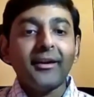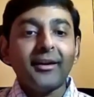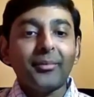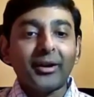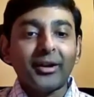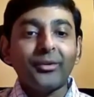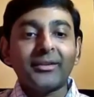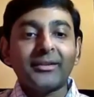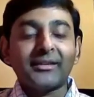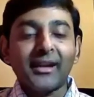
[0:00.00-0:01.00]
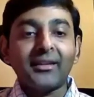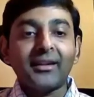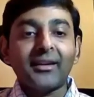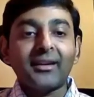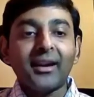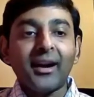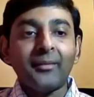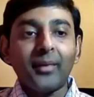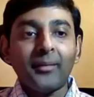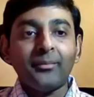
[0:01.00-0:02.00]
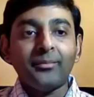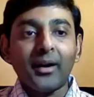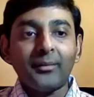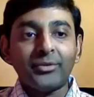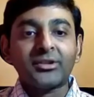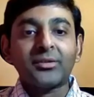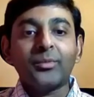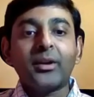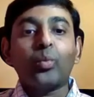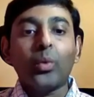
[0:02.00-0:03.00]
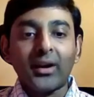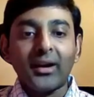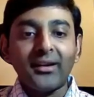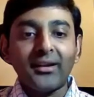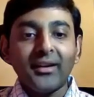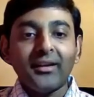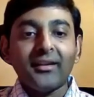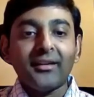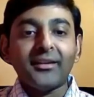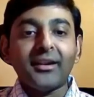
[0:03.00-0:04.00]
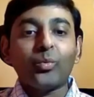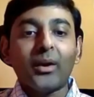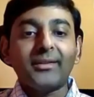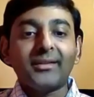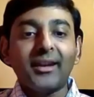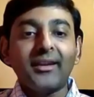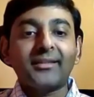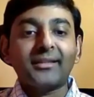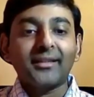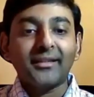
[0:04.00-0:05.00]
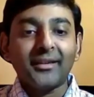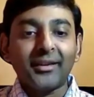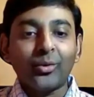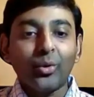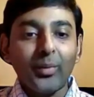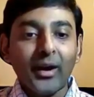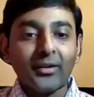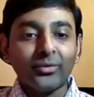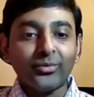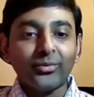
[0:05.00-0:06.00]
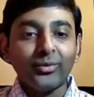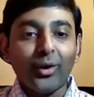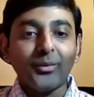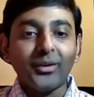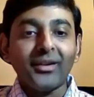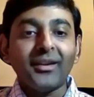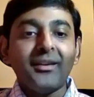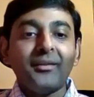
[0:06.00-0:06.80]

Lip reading: But he was saying that I'm just a bit worried that once things go back to normal,